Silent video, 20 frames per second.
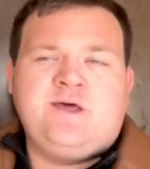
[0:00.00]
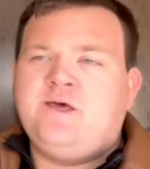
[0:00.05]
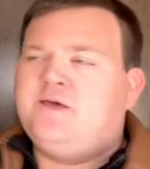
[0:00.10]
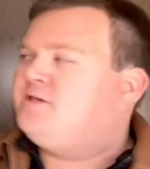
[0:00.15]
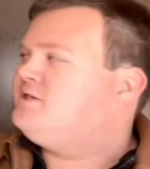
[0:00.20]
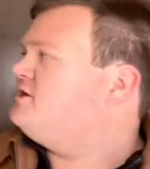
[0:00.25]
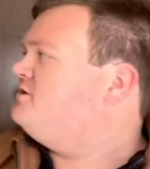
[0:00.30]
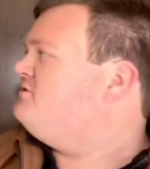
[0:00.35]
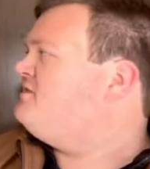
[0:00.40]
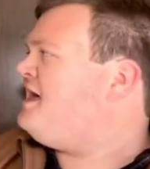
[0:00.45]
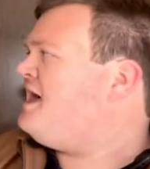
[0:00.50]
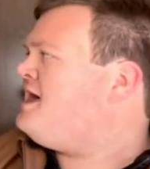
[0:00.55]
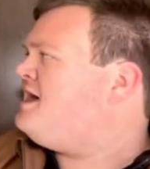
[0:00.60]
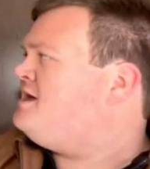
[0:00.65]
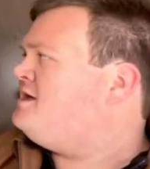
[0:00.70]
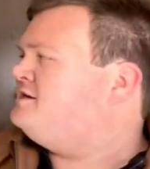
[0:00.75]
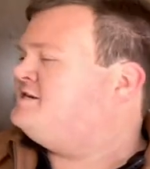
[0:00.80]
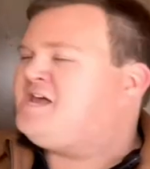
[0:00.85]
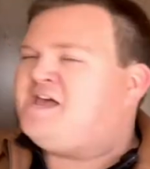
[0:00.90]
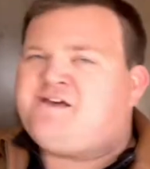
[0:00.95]
So
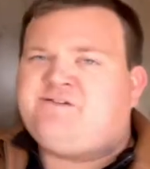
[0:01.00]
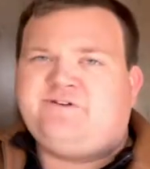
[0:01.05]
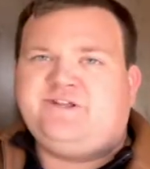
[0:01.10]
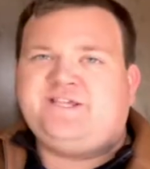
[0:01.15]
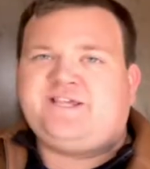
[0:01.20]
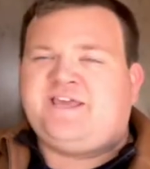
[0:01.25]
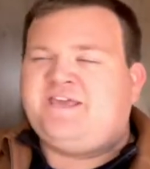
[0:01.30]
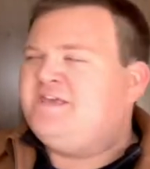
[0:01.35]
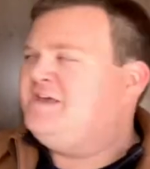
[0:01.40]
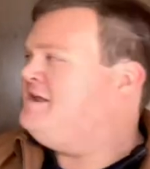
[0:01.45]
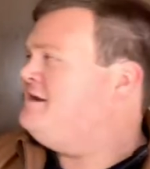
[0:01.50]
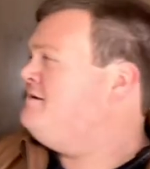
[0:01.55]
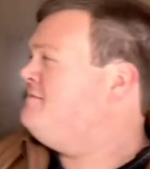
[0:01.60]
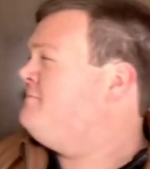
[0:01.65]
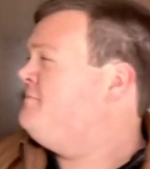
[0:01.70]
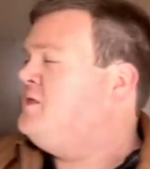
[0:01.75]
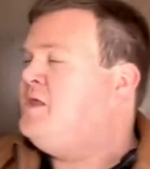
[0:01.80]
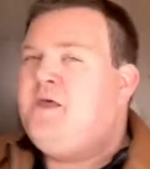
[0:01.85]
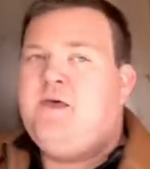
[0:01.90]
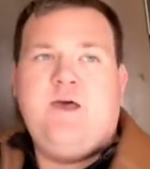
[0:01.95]
that down is in,
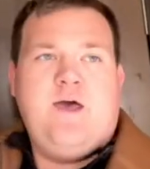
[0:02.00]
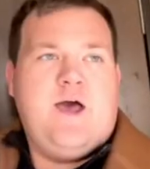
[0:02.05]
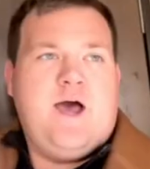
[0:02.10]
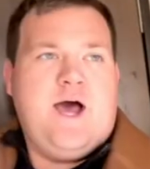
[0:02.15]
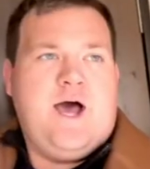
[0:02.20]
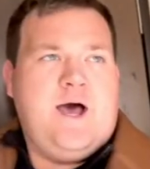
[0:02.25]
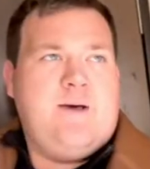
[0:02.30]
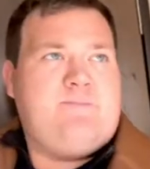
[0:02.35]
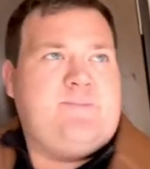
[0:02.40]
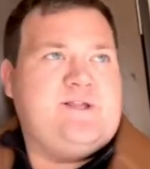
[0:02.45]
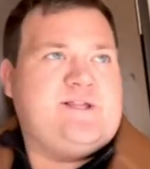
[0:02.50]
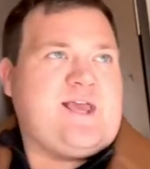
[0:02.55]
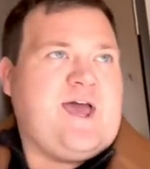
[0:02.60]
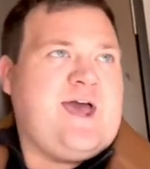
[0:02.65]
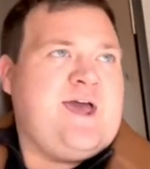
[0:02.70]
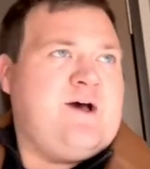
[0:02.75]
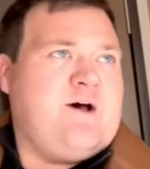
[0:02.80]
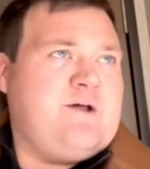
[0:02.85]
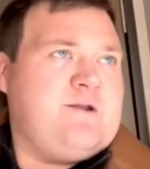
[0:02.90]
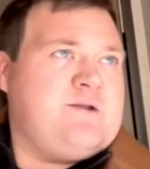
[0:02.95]
up is
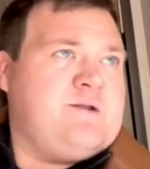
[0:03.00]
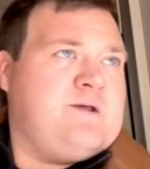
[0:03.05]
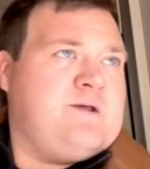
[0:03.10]
out.